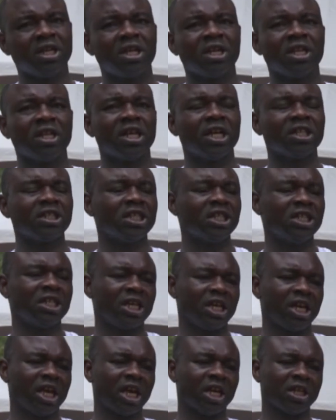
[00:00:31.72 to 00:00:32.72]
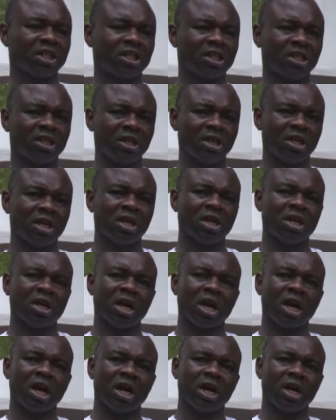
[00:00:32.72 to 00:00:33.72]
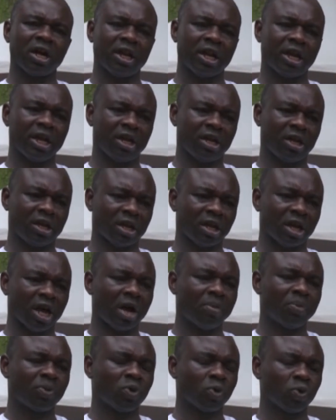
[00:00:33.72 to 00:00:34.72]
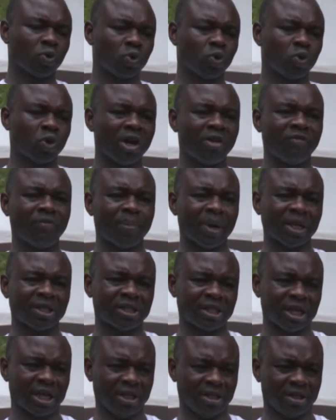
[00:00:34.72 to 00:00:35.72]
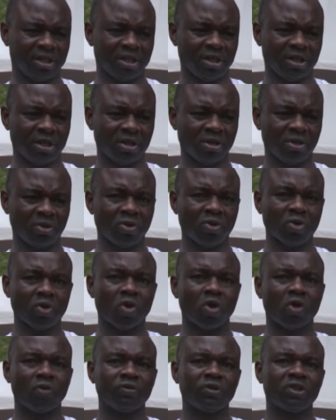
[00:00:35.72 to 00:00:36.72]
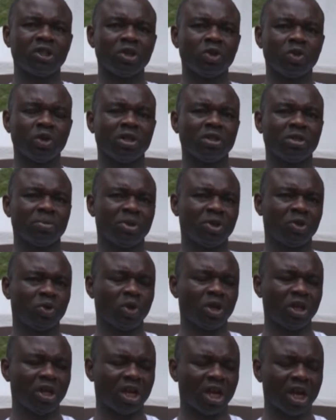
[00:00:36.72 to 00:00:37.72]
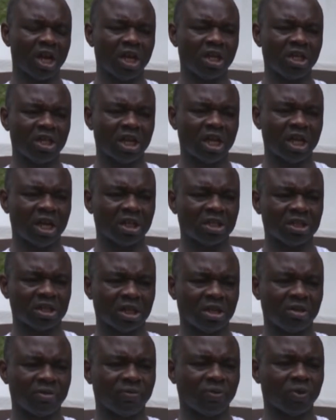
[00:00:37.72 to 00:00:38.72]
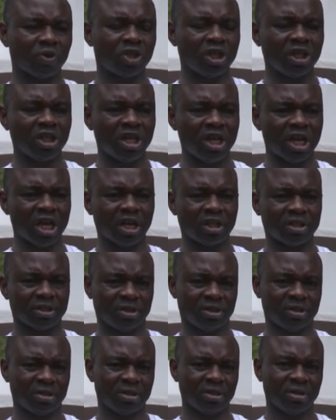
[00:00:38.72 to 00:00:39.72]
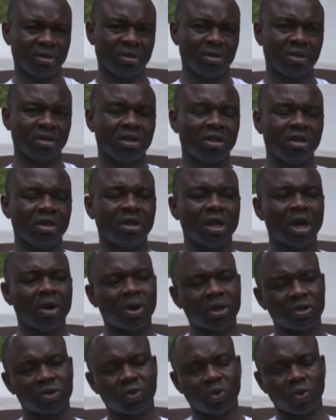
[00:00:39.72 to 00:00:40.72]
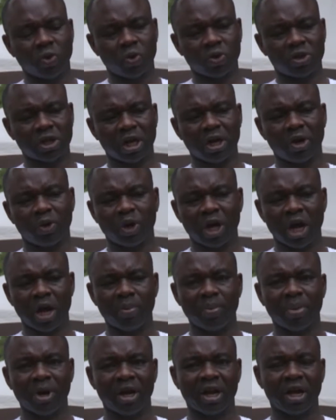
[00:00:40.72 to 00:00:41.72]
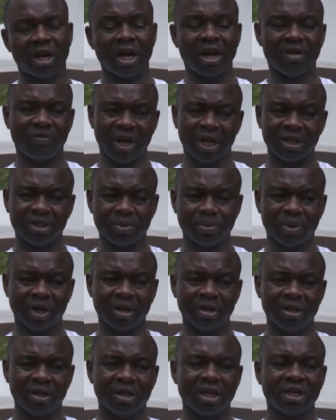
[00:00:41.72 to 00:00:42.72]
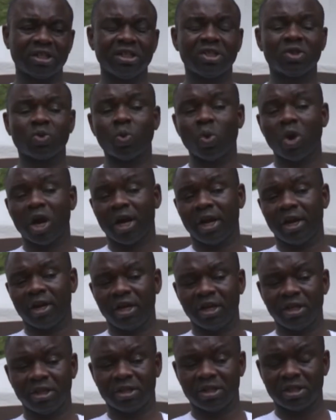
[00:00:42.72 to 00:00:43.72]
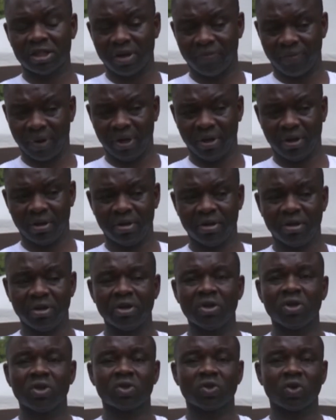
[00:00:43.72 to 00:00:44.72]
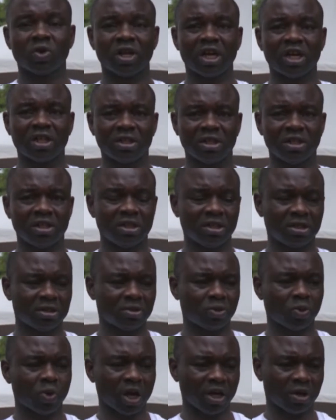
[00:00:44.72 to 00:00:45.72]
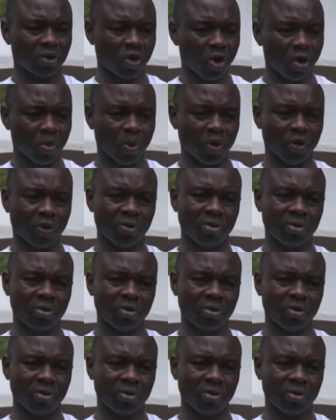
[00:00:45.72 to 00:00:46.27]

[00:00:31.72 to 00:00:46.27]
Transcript: that indicate up to 12% of children between 8 years and 14 years in our schools around Kampala have asthma. That is 1 in 7. So that is quite common.